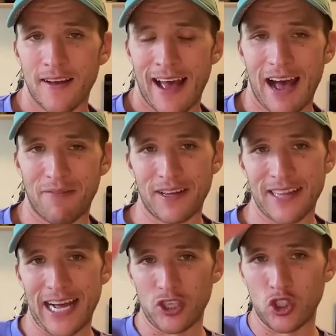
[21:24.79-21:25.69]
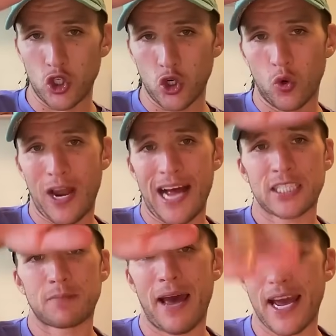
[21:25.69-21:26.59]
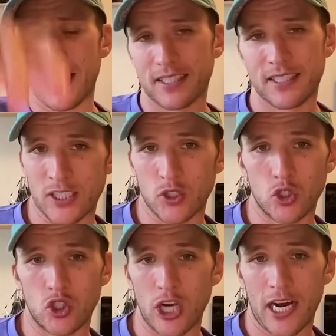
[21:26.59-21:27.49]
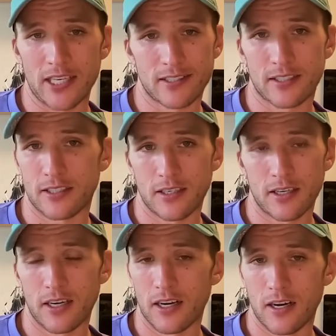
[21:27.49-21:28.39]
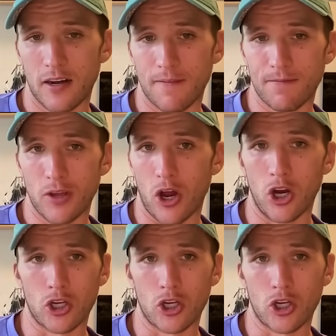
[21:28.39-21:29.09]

having that dual aspect is just a